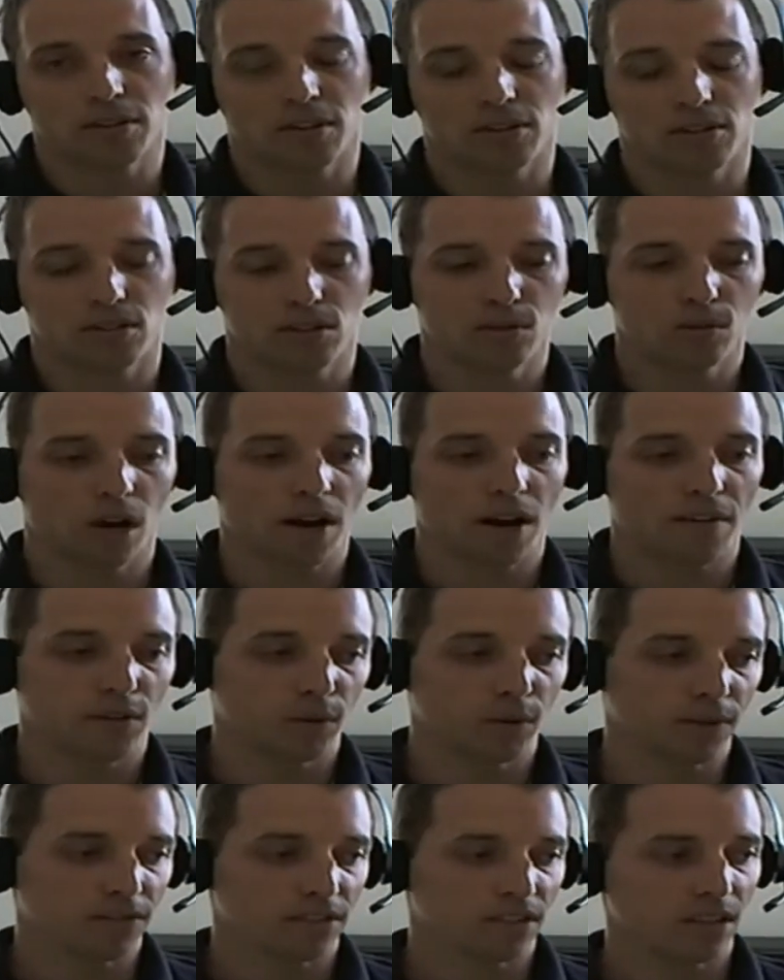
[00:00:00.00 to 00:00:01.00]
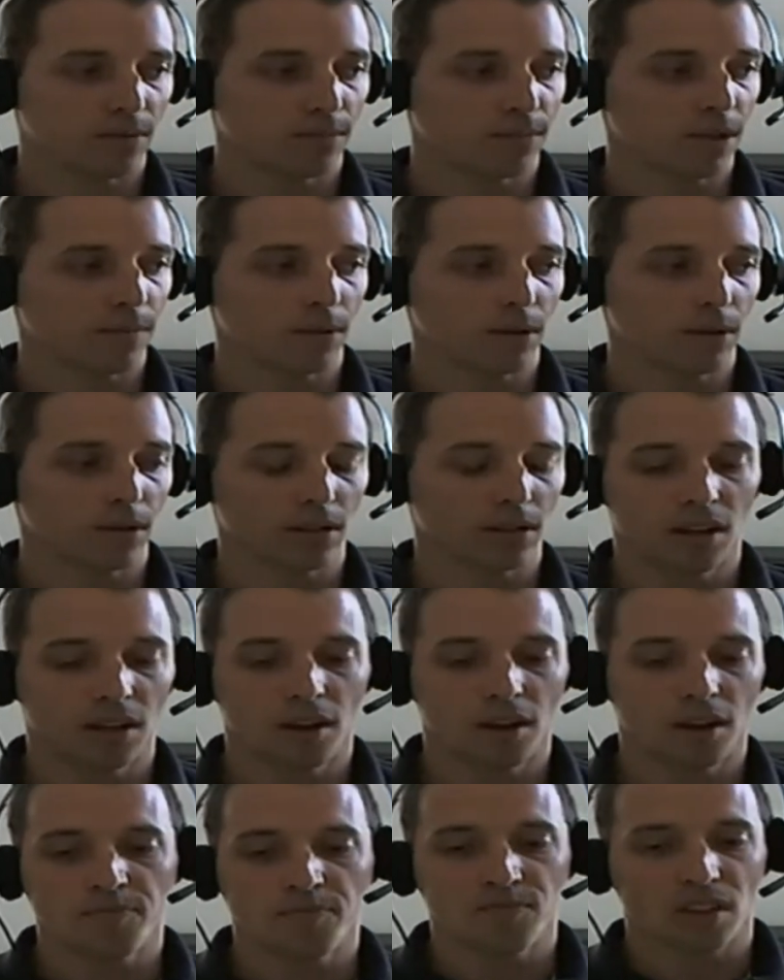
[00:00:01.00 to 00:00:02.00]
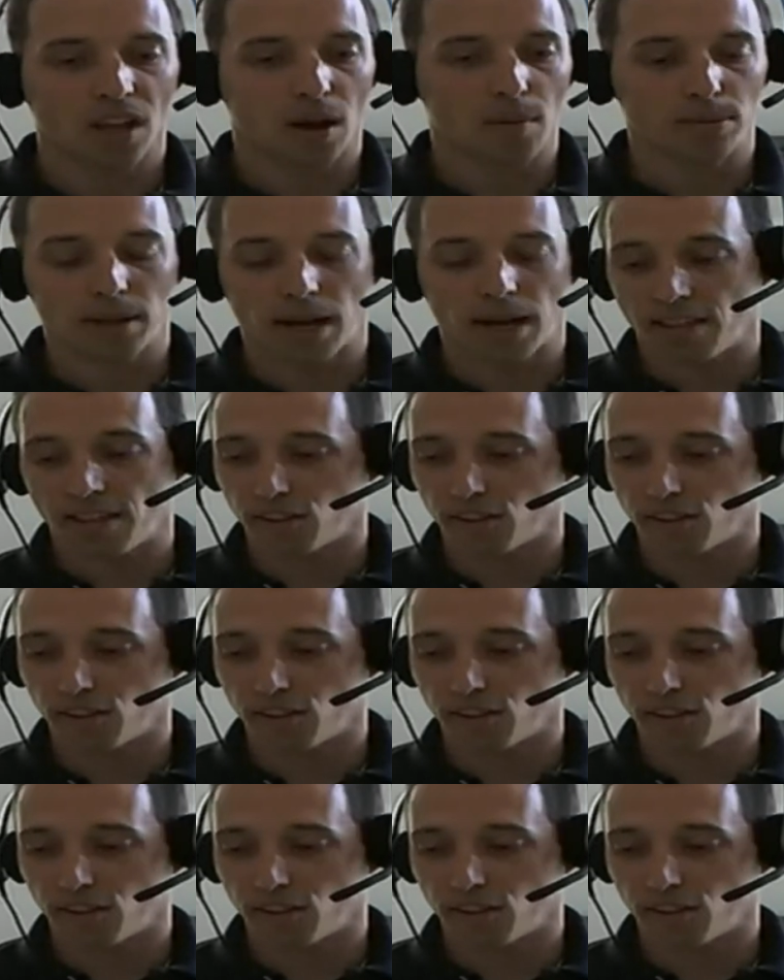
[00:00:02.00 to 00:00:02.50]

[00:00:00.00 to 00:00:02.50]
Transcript: Because too often we've seen people apply